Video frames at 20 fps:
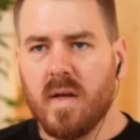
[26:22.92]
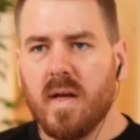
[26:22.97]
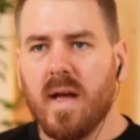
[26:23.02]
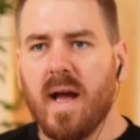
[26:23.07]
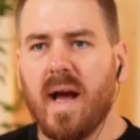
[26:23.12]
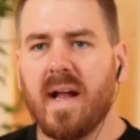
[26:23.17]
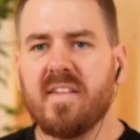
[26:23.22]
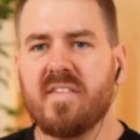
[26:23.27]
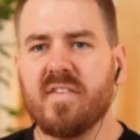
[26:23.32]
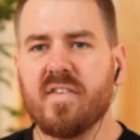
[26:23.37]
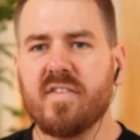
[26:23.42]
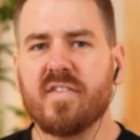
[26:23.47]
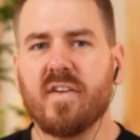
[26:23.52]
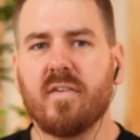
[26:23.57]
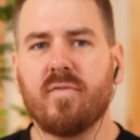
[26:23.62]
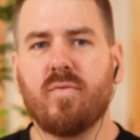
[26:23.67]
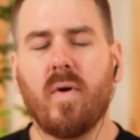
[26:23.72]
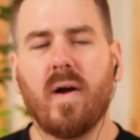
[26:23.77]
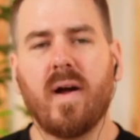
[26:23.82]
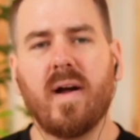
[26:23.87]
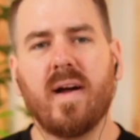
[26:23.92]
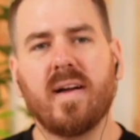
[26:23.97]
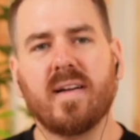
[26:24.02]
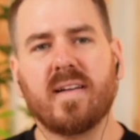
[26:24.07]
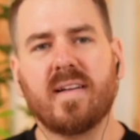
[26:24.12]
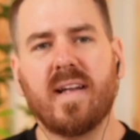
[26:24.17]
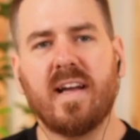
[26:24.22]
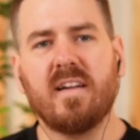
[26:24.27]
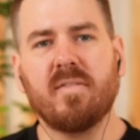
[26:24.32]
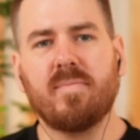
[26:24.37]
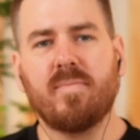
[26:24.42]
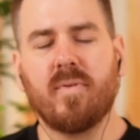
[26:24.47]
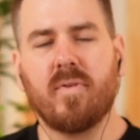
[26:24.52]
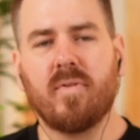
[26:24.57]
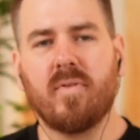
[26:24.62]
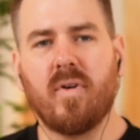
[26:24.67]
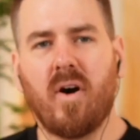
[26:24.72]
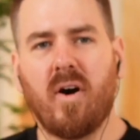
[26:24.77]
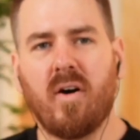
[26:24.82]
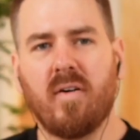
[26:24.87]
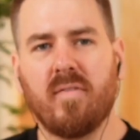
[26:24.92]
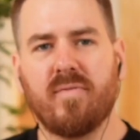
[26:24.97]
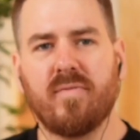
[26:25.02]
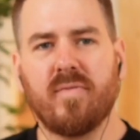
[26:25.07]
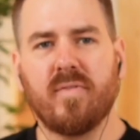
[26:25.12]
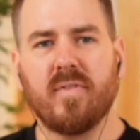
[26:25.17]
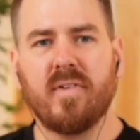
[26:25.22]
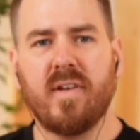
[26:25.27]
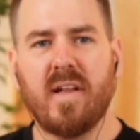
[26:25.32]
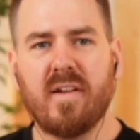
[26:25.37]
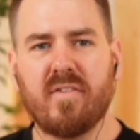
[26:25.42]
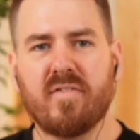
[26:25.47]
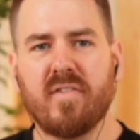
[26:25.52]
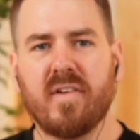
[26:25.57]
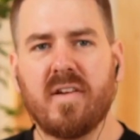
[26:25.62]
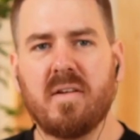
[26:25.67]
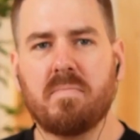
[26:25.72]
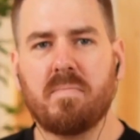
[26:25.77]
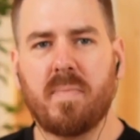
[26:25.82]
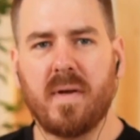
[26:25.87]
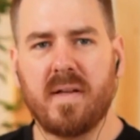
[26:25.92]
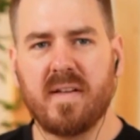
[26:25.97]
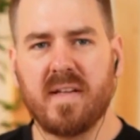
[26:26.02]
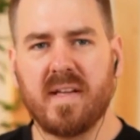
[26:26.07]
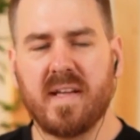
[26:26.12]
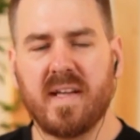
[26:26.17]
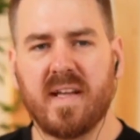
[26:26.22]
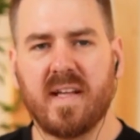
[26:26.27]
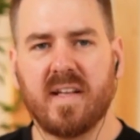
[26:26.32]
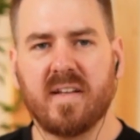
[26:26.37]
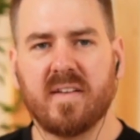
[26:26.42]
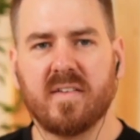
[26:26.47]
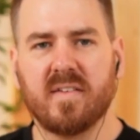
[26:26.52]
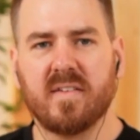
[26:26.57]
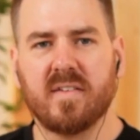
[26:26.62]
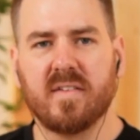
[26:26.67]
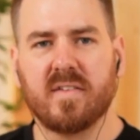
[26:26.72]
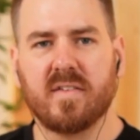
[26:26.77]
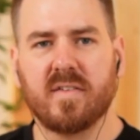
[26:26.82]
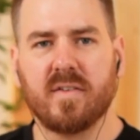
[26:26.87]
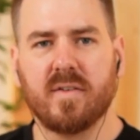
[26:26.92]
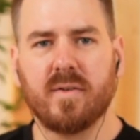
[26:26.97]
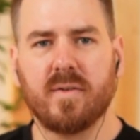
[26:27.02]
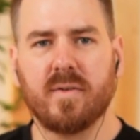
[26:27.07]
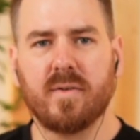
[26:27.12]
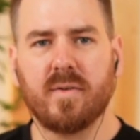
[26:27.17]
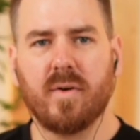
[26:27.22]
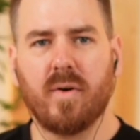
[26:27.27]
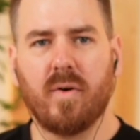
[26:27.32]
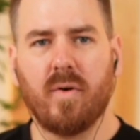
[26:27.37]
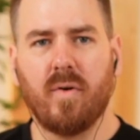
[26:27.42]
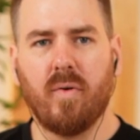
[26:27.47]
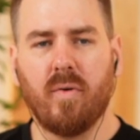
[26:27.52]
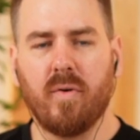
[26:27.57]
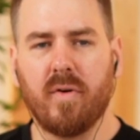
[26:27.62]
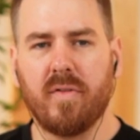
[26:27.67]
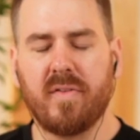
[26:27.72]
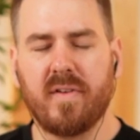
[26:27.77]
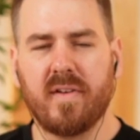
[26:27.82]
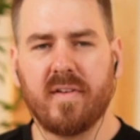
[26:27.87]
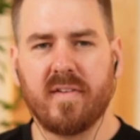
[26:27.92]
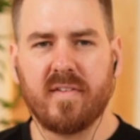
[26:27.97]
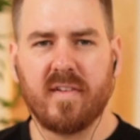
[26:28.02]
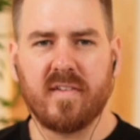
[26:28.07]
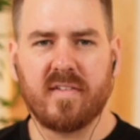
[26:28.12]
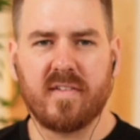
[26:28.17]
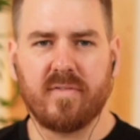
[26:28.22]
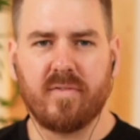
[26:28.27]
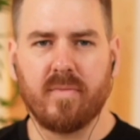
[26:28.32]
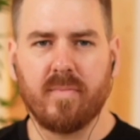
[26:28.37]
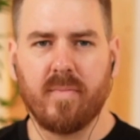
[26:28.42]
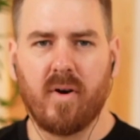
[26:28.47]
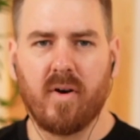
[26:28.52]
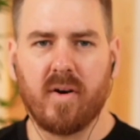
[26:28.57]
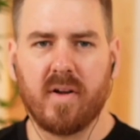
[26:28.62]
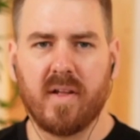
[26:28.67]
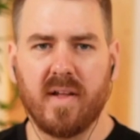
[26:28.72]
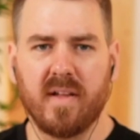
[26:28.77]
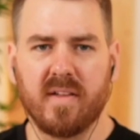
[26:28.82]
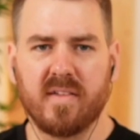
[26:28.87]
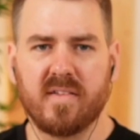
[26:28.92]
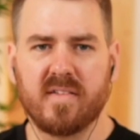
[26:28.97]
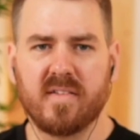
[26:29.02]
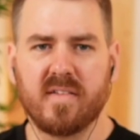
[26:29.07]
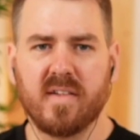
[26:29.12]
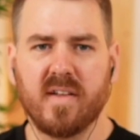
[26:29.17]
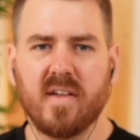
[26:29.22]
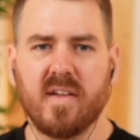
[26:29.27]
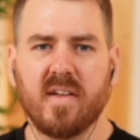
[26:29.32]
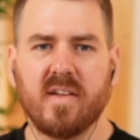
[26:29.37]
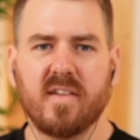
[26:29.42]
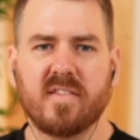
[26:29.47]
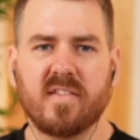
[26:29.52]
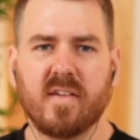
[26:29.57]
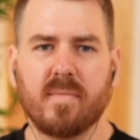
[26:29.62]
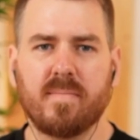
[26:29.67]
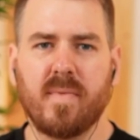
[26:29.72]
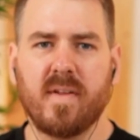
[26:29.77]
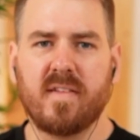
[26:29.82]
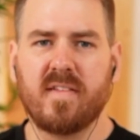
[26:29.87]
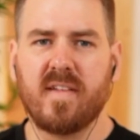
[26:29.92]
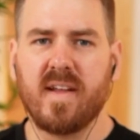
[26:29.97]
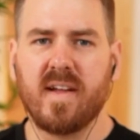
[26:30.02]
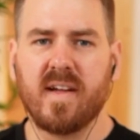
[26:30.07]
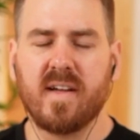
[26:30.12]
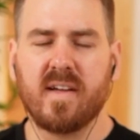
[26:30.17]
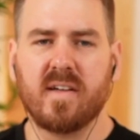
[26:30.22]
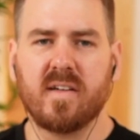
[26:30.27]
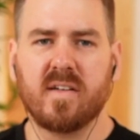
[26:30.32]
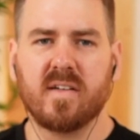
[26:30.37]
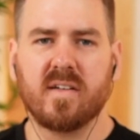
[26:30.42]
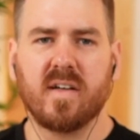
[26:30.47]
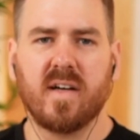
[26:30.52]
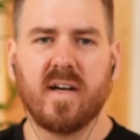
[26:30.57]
And is your software capable of literally bidding in to all of these different markets, submitting